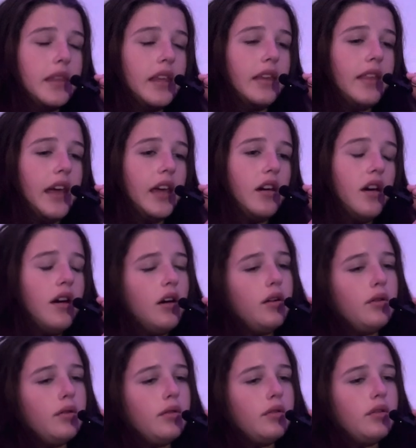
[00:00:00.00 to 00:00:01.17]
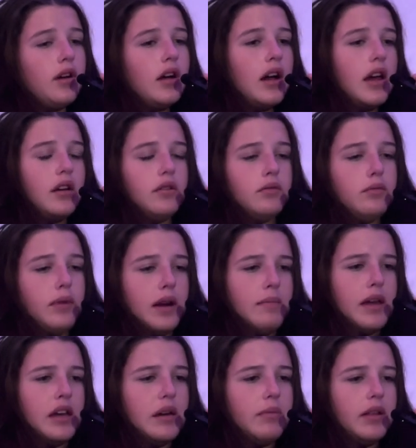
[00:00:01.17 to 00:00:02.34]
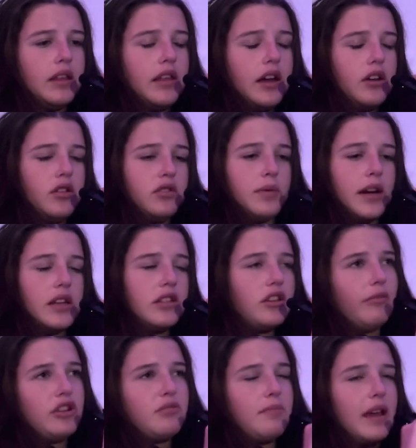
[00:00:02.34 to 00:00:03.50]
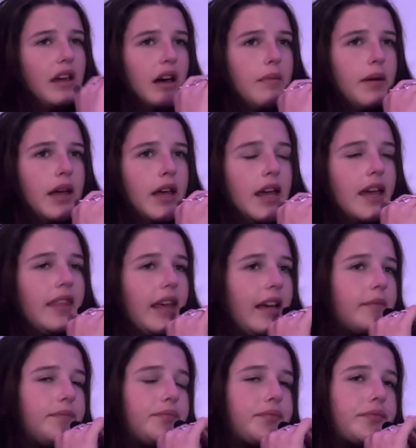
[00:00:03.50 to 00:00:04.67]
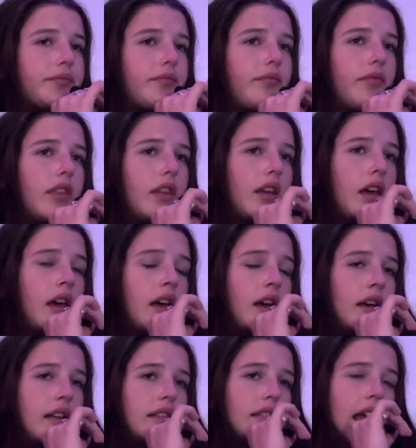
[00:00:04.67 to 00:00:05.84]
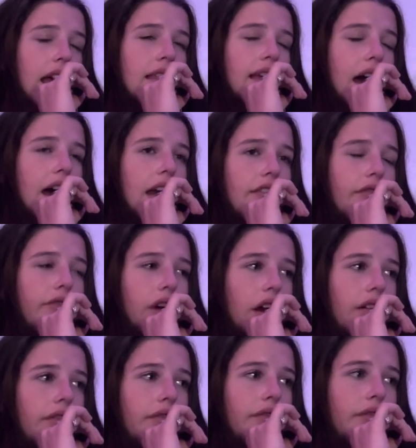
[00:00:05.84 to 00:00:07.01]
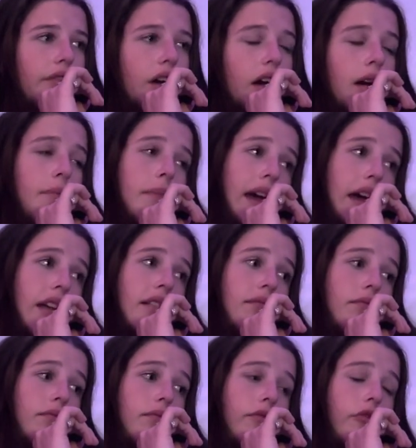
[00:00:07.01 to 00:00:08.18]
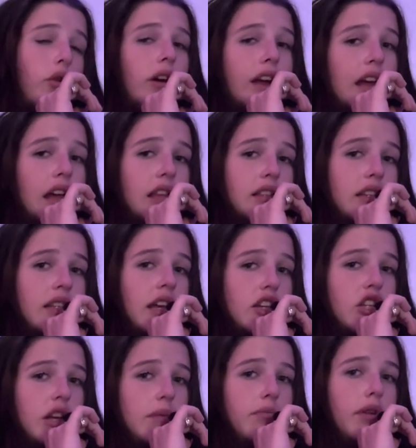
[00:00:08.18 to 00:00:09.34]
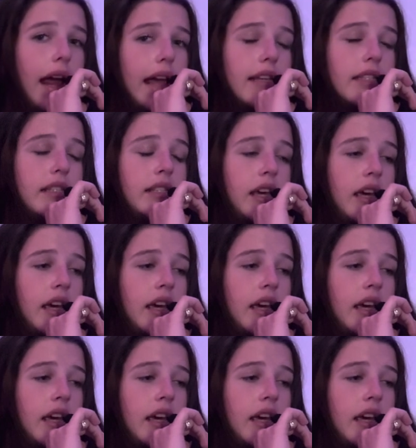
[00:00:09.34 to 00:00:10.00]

Like, oh, I don't wear makeup, like that girl's wearing so much makeup. And like saying that in front of a man for his attention and praise.